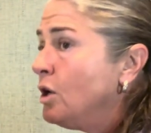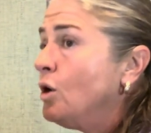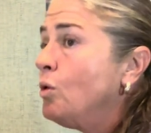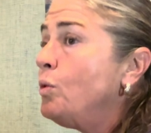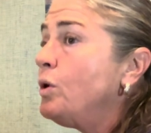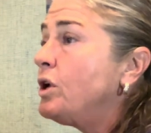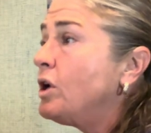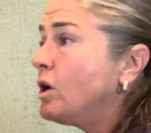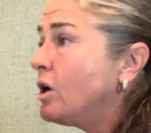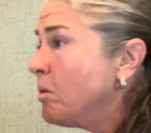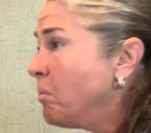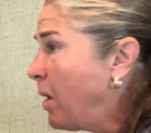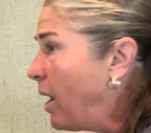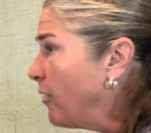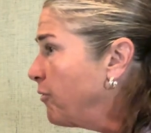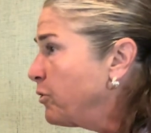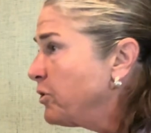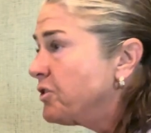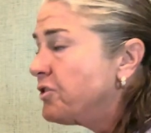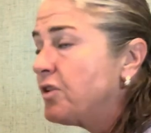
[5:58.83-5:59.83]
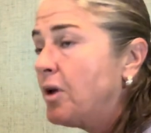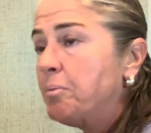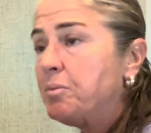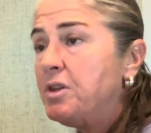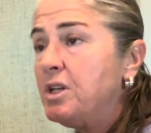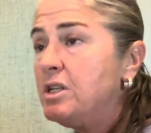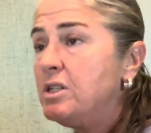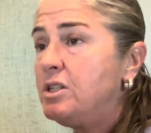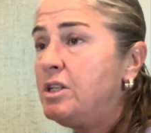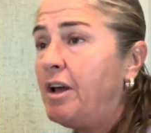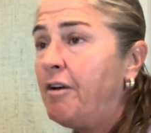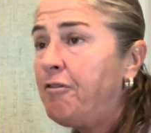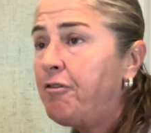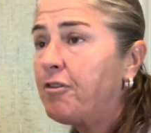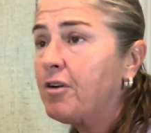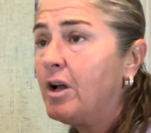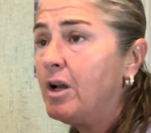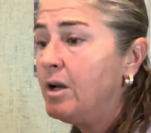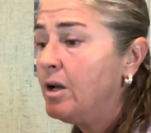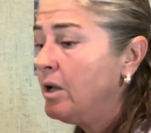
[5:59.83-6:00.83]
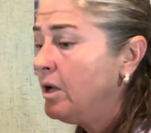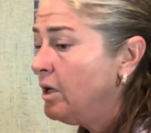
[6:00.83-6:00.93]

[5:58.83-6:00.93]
We could come off with something different.